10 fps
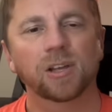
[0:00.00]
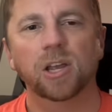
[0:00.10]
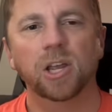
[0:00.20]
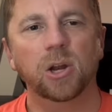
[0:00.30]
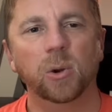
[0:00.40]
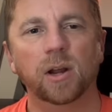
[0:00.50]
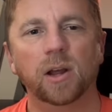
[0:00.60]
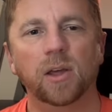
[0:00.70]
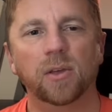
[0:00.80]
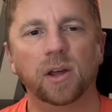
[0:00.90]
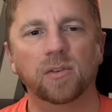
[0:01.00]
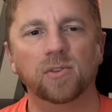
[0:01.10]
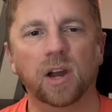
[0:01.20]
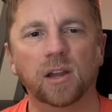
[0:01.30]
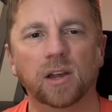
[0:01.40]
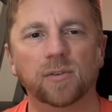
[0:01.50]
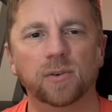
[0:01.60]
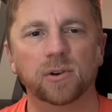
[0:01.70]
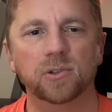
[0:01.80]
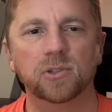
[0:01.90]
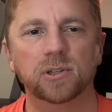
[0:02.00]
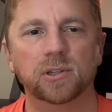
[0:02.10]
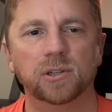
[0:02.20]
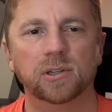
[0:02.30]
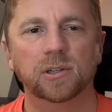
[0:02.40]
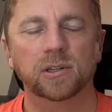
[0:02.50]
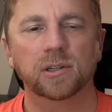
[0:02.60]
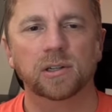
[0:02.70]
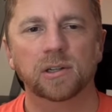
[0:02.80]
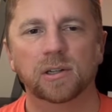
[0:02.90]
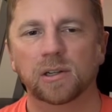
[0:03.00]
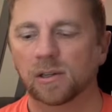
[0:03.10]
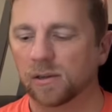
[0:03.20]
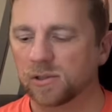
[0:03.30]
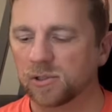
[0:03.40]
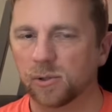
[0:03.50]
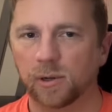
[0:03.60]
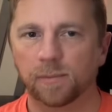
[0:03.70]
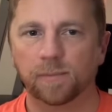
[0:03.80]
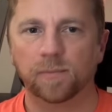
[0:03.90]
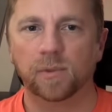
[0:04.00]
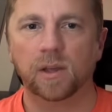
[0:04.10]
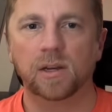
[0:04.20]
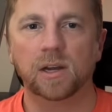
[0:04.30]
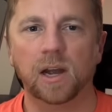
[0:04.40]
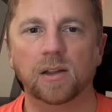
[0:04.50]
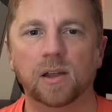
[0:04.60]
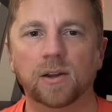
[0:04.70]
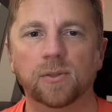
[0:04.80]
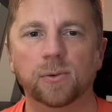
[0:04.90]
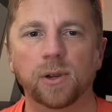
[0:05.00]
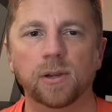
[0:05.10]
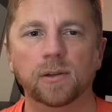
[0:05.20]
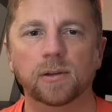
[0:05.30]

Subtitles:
You know what? I thought of nylon first. Let's do it. Nylon in 3.